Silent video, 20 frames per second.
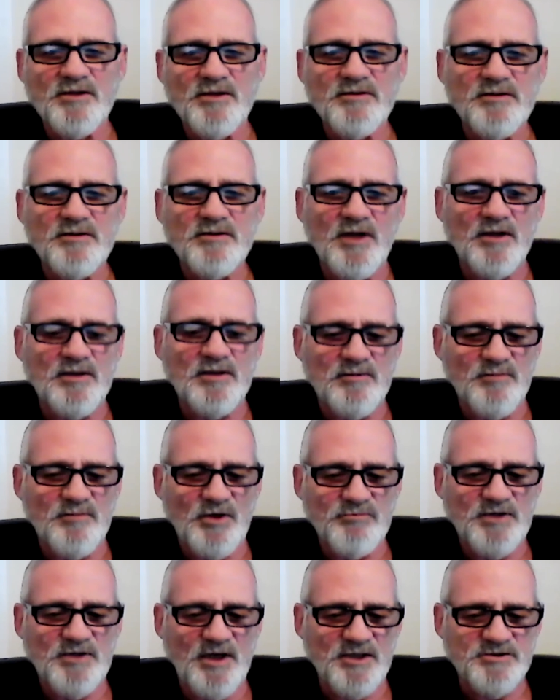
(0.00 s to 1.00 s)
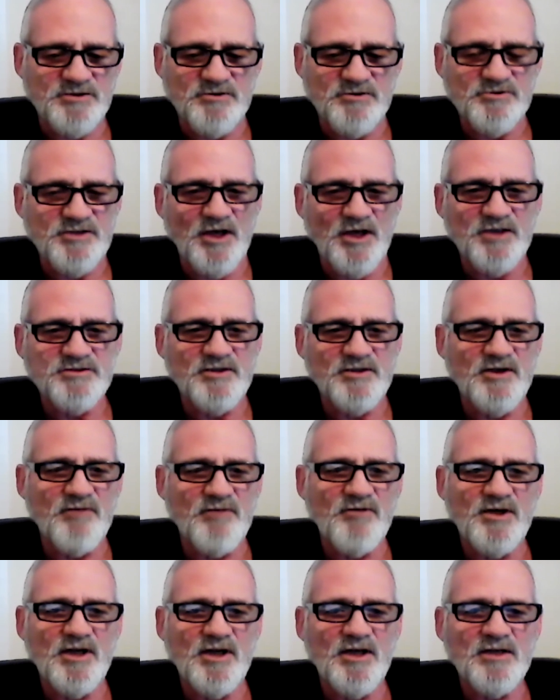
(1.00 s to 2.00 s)
and yeah, I'm exercising
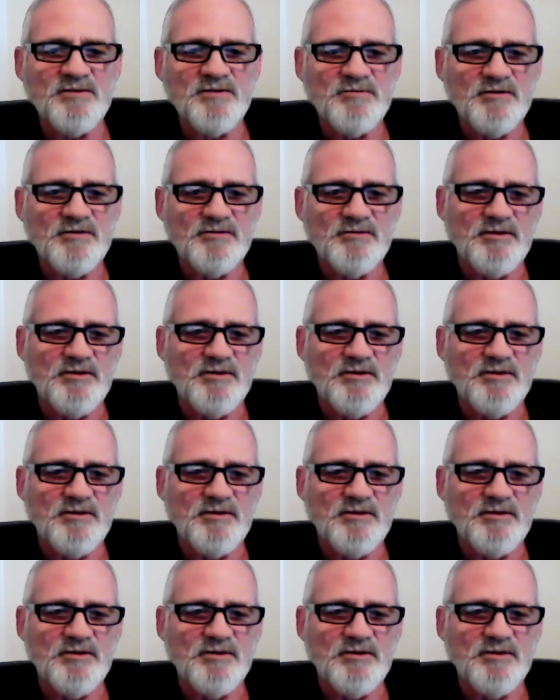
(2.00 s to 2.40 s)
every day.